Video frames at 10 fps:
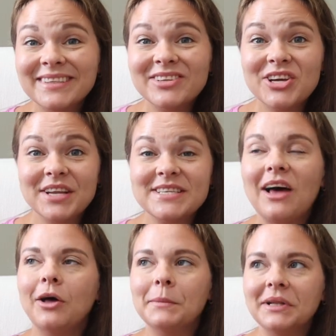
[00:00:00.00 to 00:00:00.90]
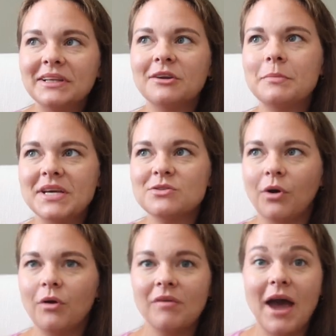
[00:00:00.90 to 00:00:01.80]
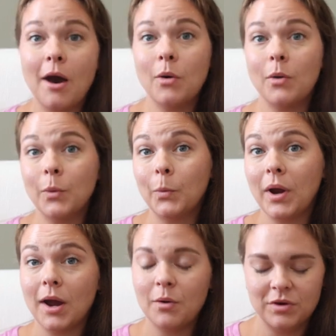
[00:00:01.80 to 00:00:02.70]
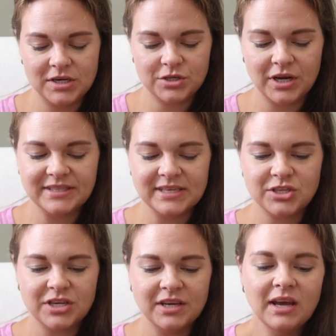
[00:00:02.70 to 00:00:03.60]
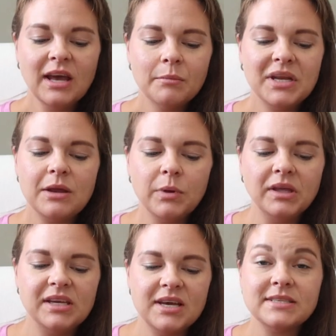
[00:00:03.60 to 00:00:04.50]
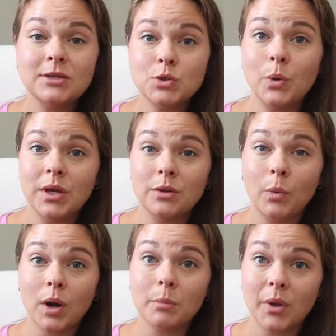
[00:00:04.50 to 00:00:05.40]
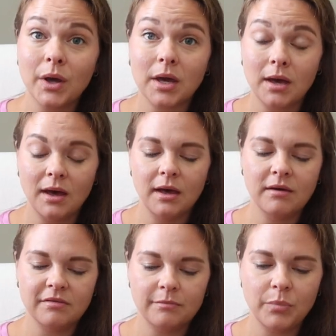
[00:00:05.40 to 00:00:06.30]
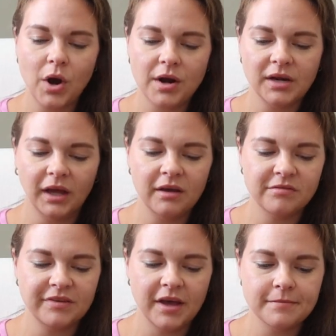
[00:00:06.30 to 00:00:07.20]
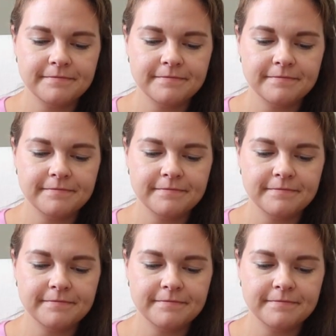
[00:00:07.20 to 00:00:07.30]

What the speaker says: You can tell him a little bit to him where I want to transition, but he really does enjoy the workbook part of